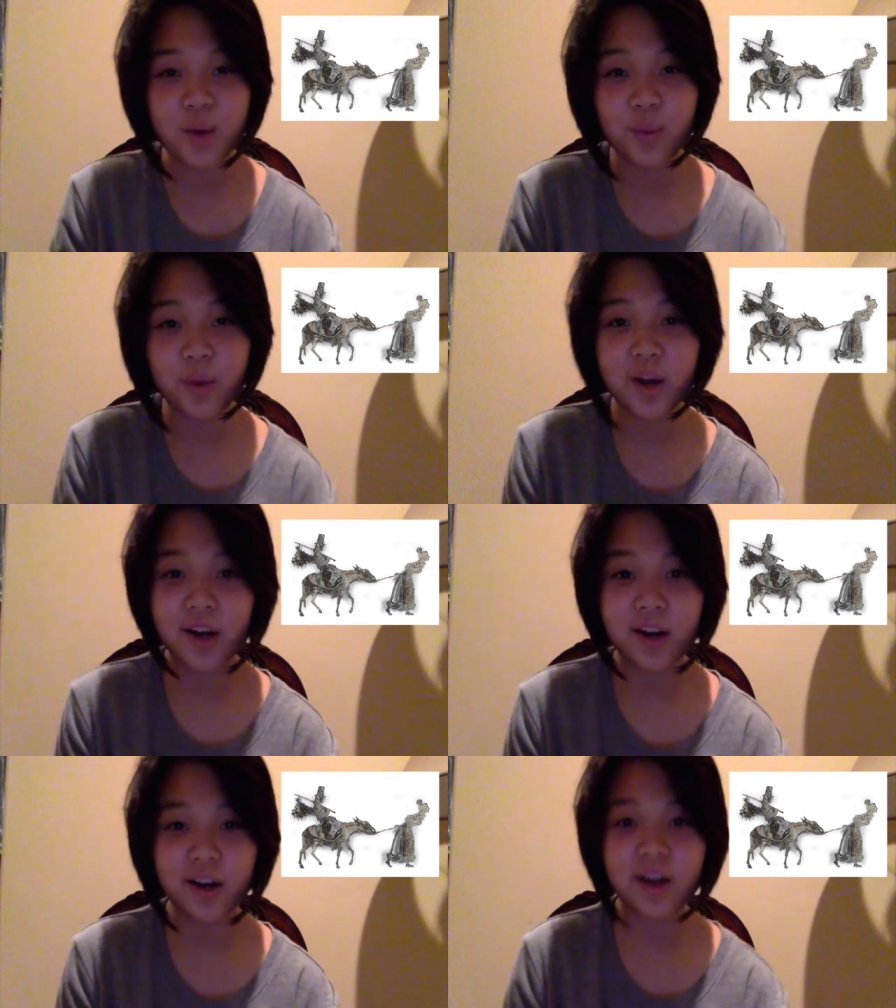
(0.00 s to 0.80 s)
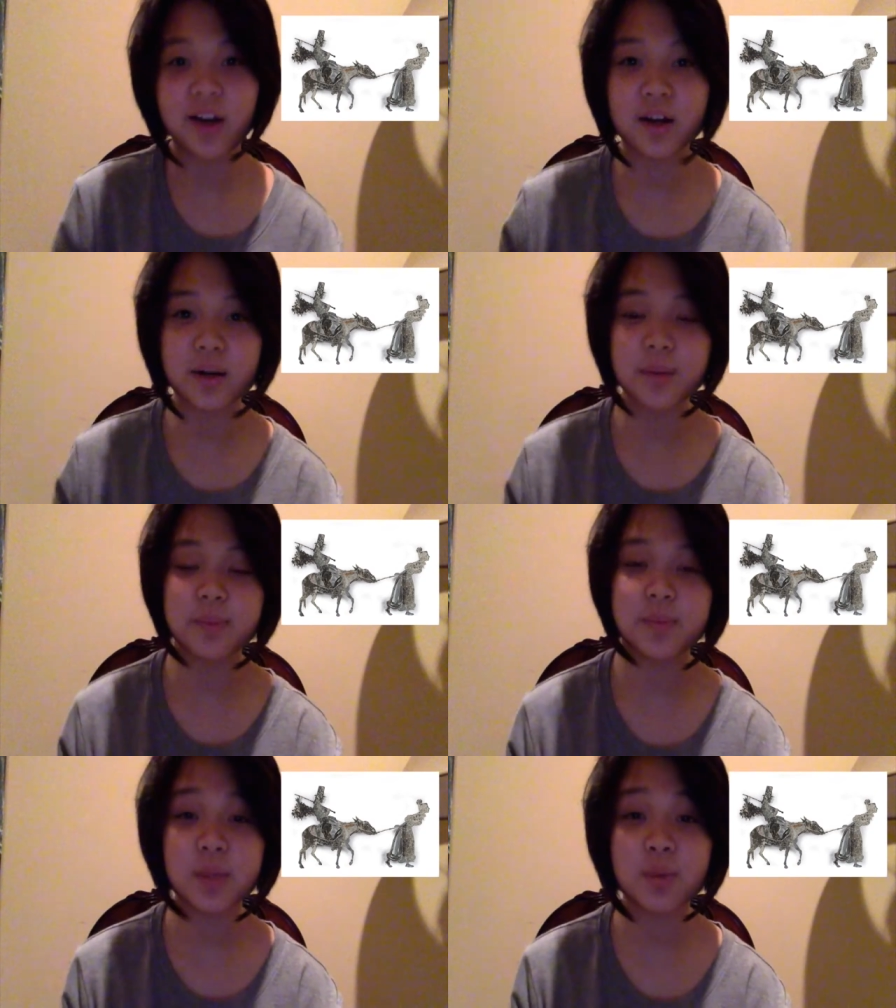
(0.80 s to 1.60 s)
where
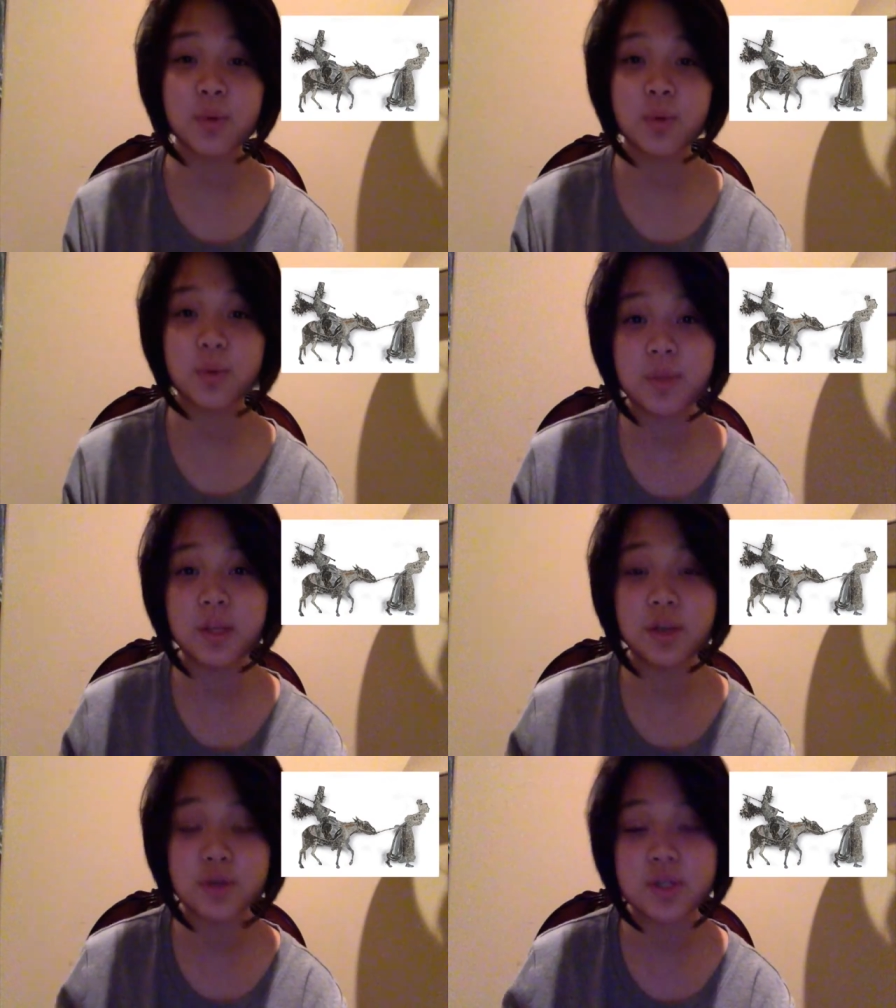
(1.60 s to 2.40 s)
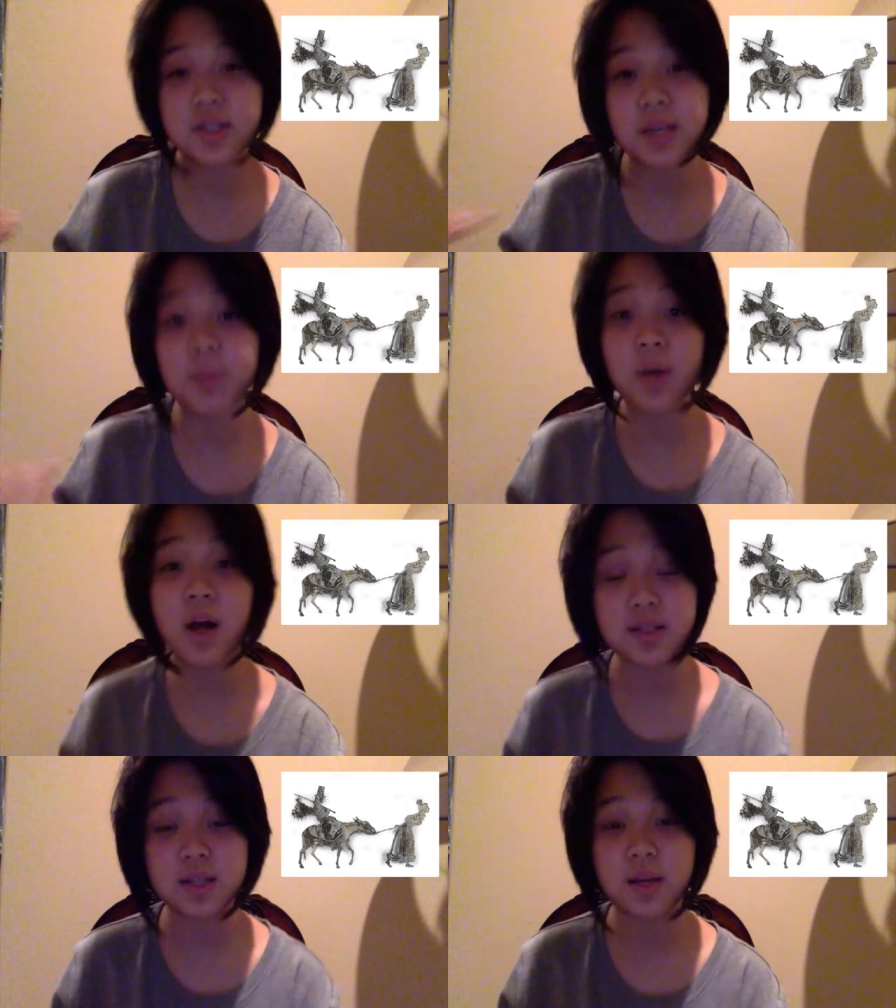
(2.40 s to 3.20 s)
um, people would be using the same
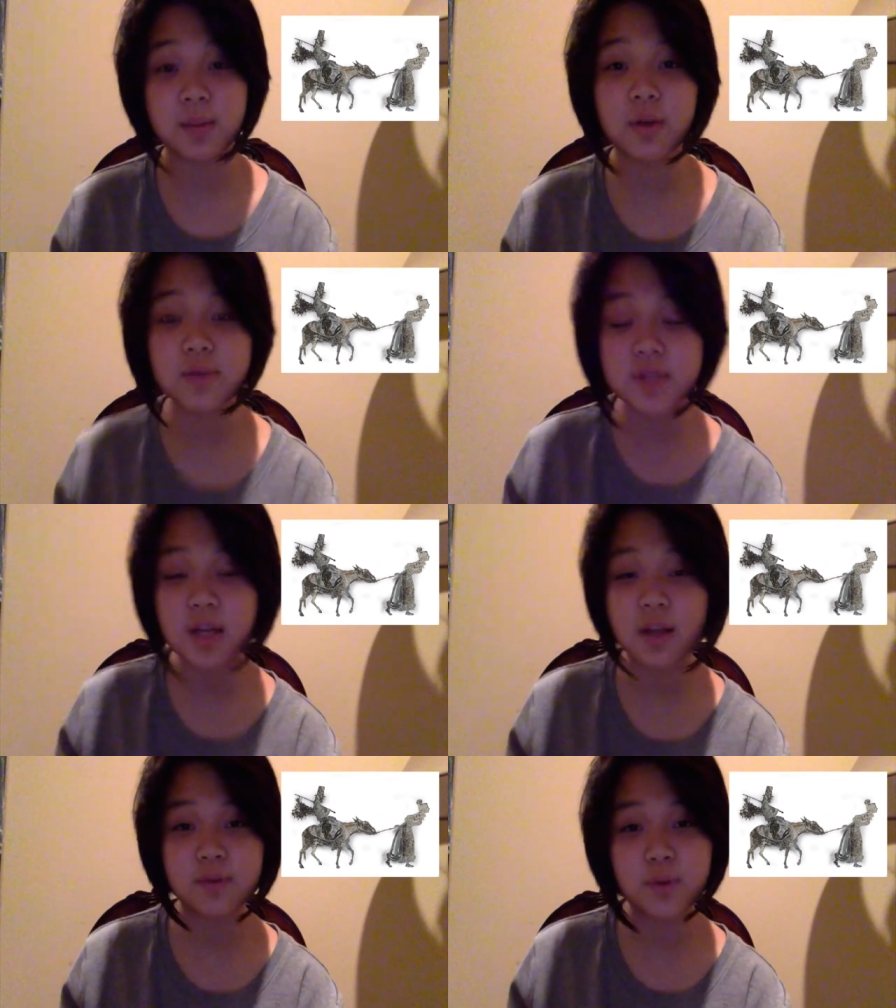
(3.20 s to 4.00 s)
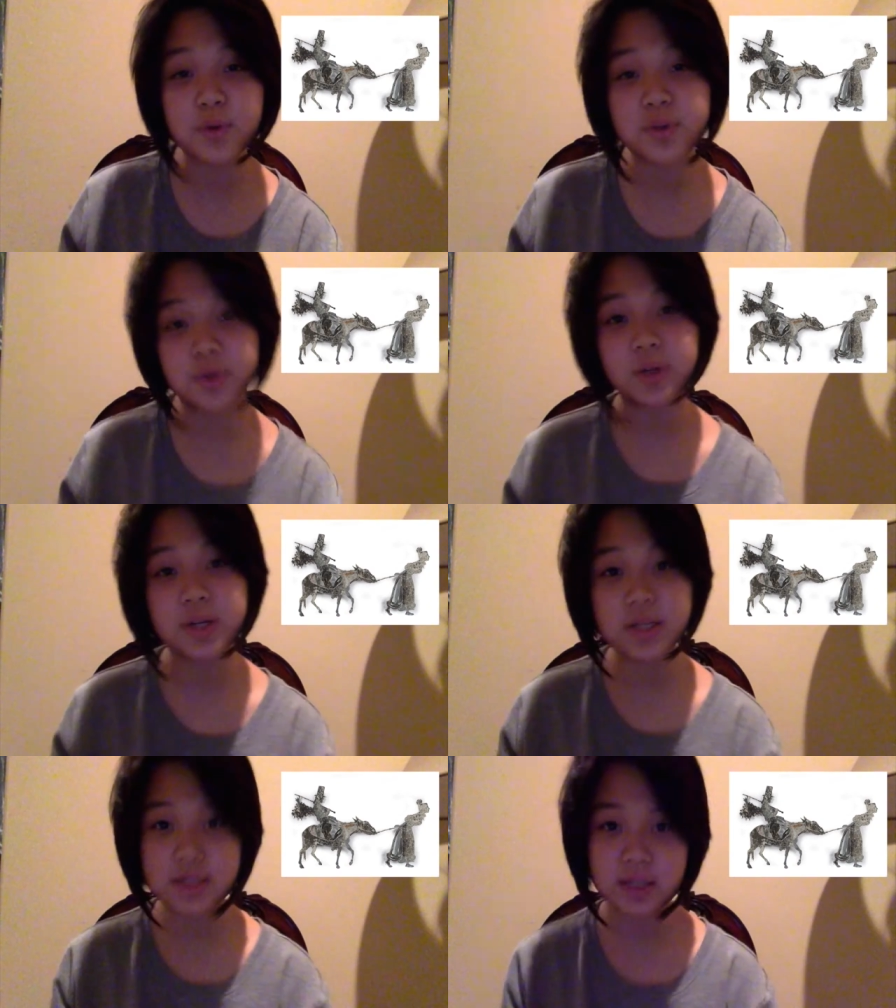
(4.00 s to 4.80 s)
concept of telling folk
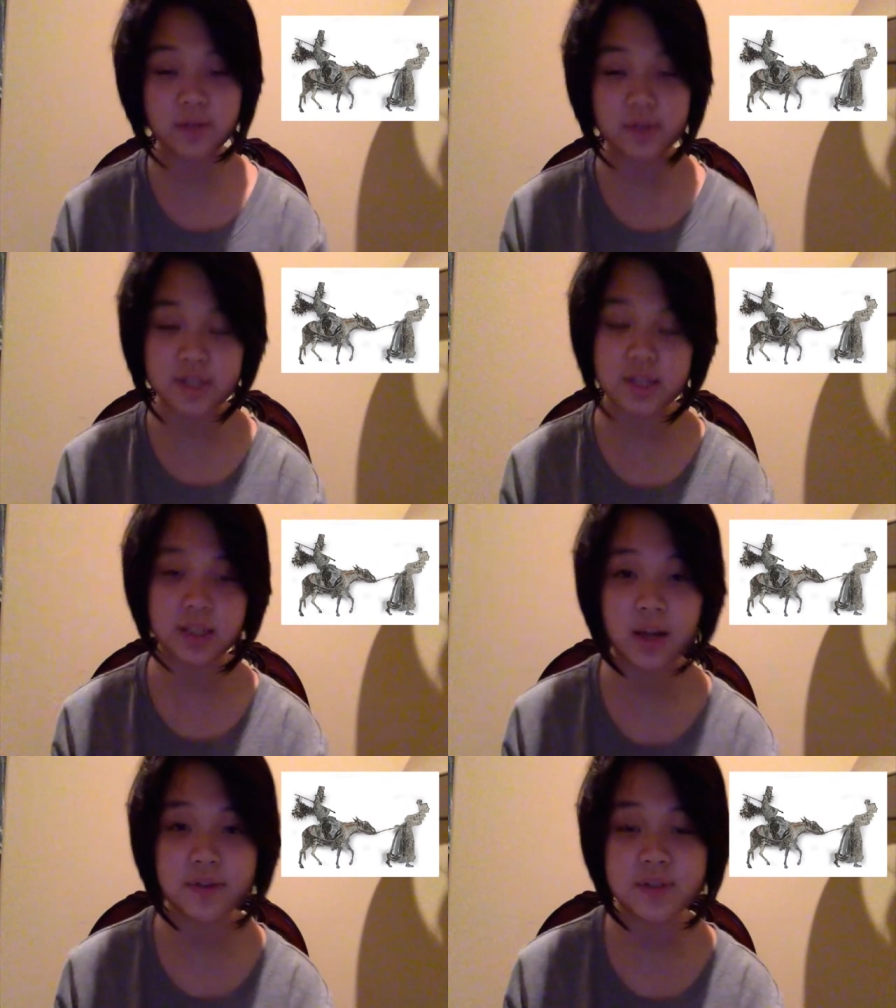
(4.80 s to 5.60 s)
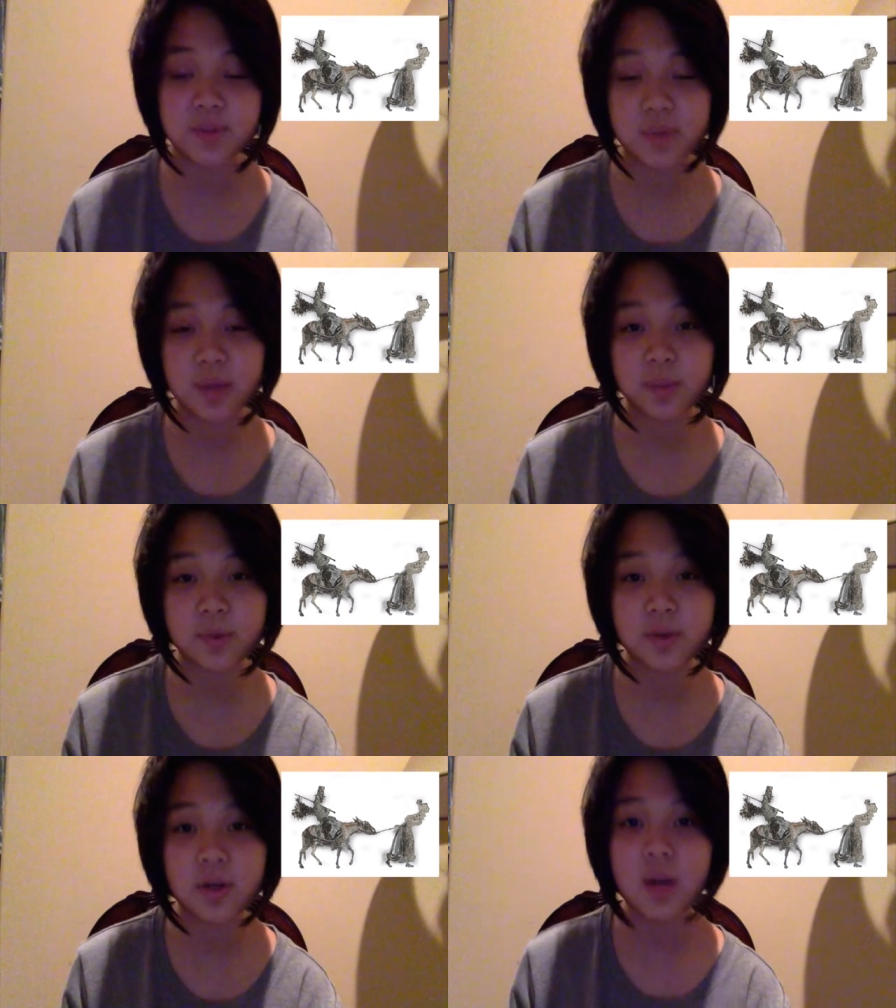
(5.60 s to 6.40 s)
stories and everyday lives to
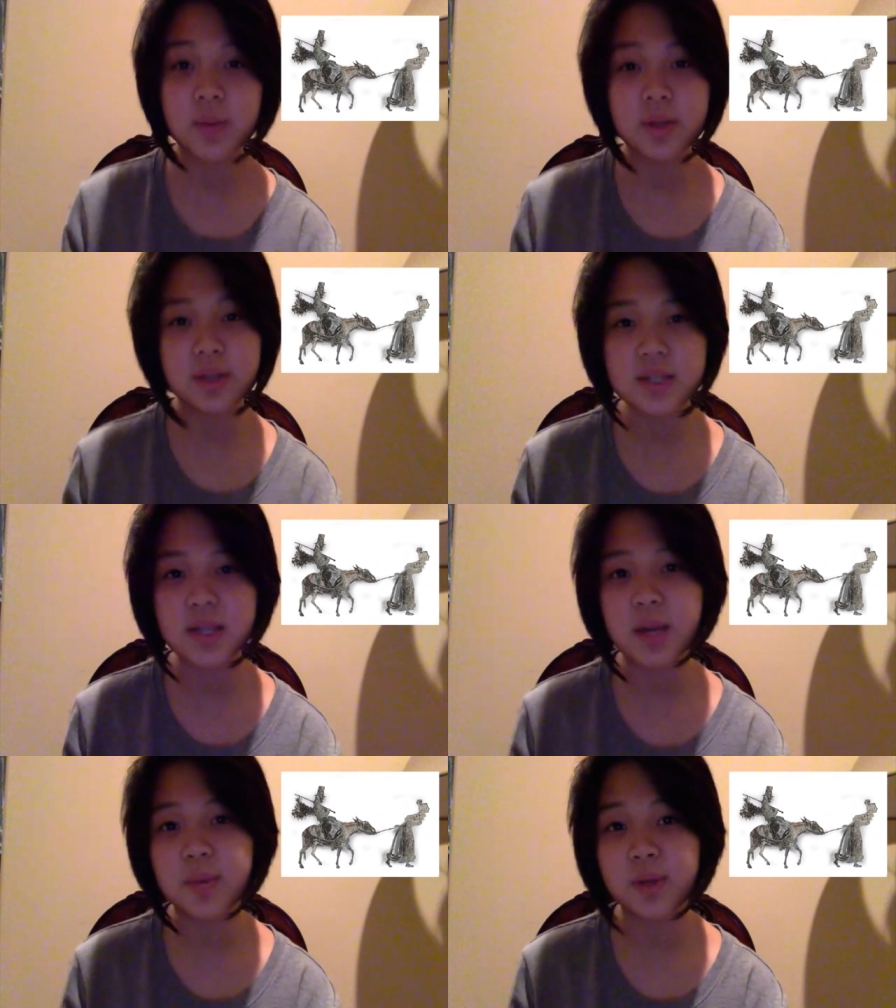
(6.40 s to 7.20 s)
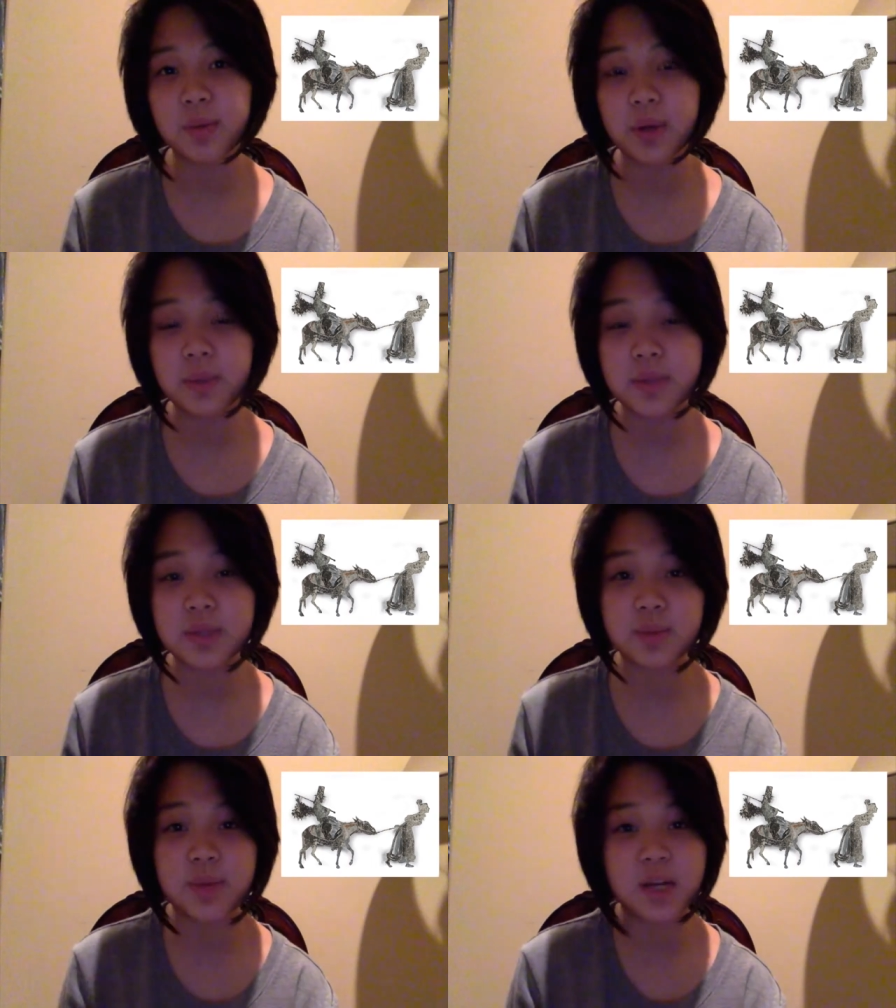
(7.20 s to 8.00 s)
people but this time their puppets
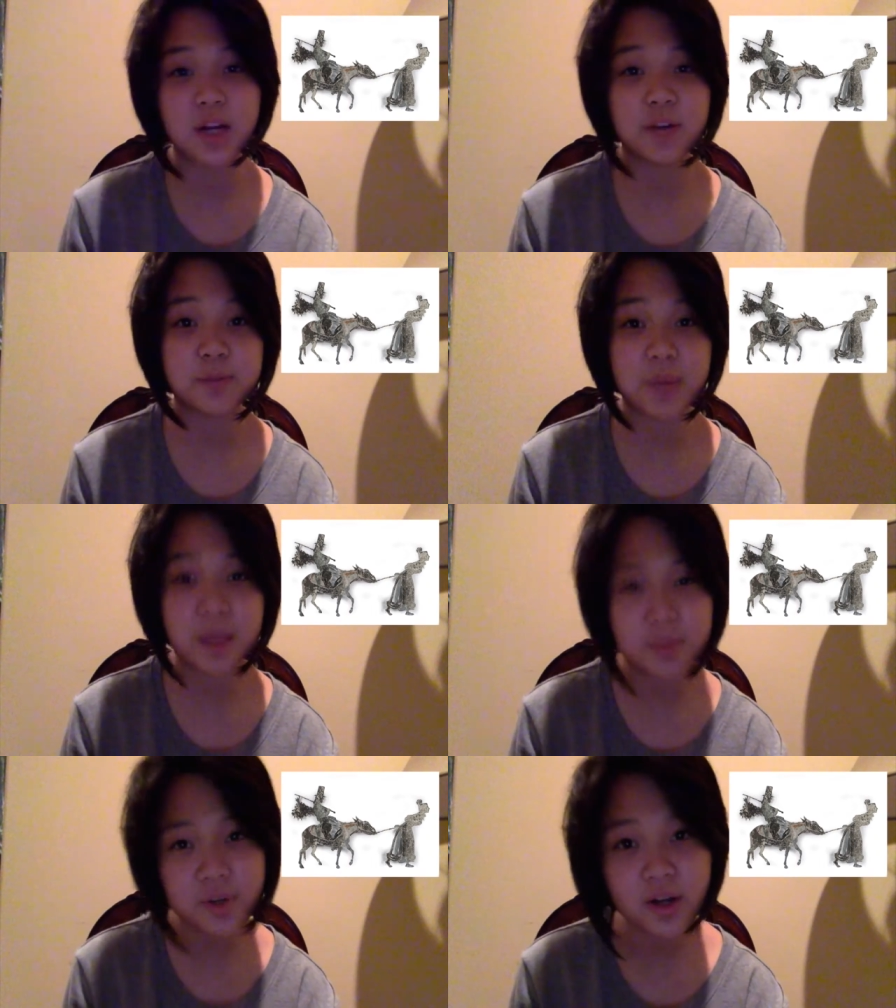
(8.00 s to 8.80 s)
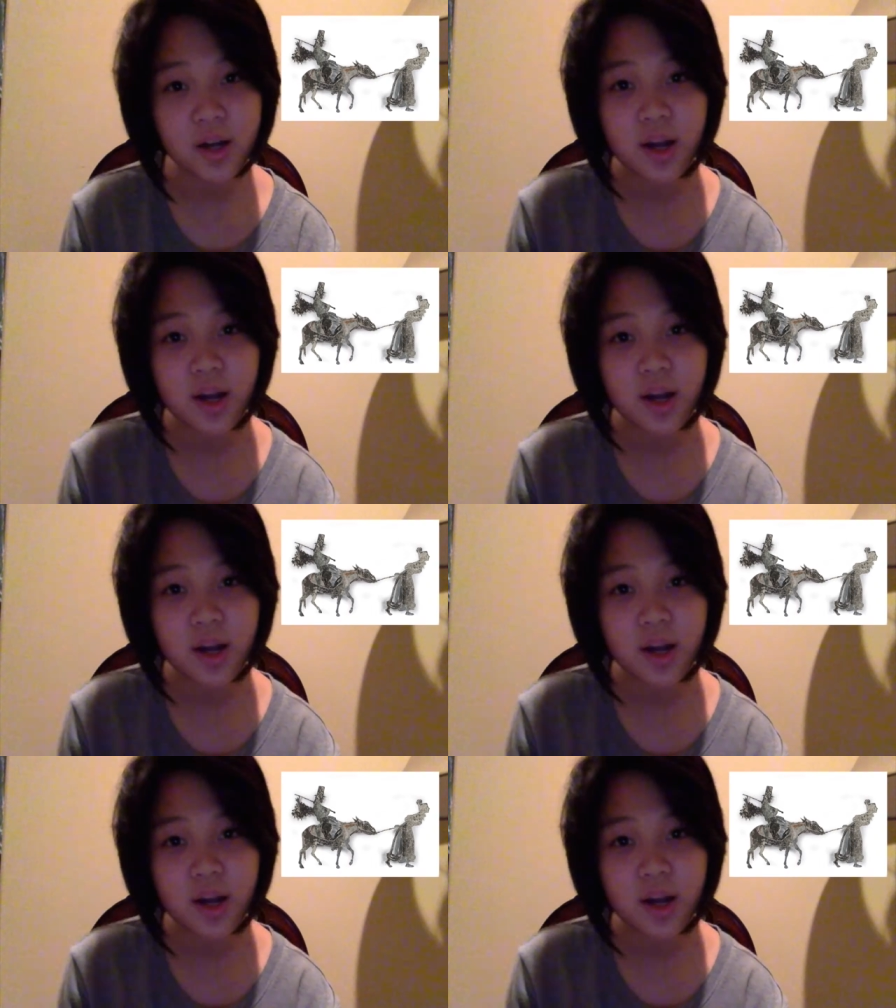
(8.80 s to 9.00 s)
were made out of paper